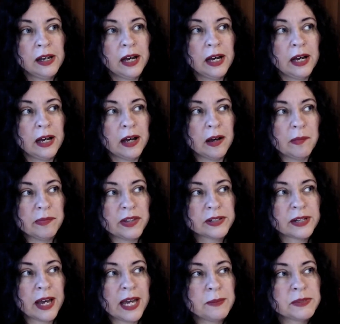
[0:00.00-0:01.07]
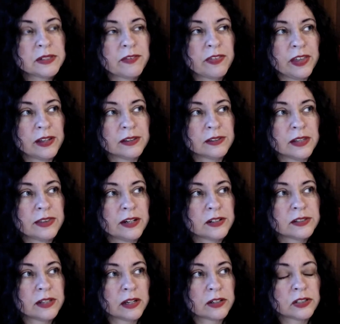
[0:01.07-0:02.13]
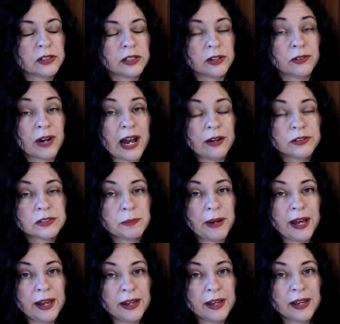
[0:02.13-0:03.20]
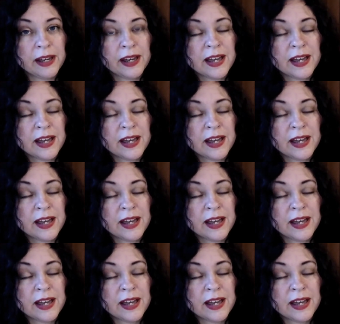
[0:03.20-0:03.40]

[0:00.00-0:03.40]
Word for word: um, the types of things that they're sexually aroused by